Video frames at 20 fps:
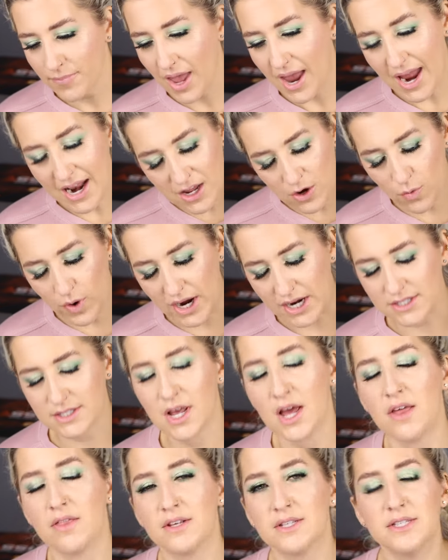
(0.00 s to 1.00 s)
Anyways,
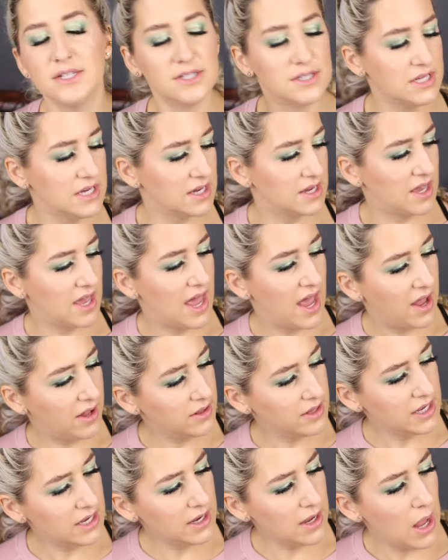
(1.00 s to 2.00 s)
this is the
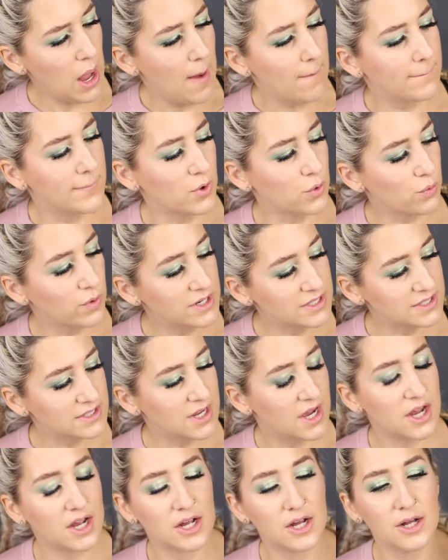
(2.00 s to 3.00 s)
Kelly
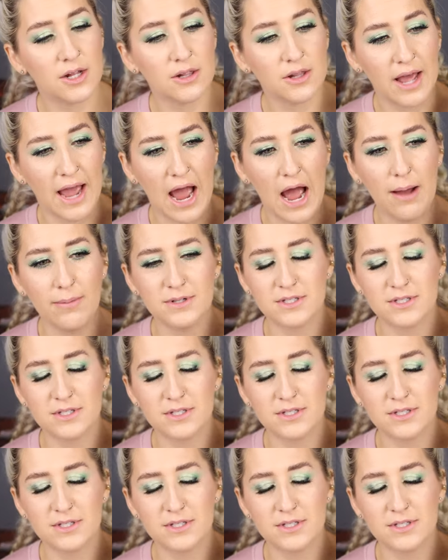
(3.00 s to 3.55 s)
Marissa collab.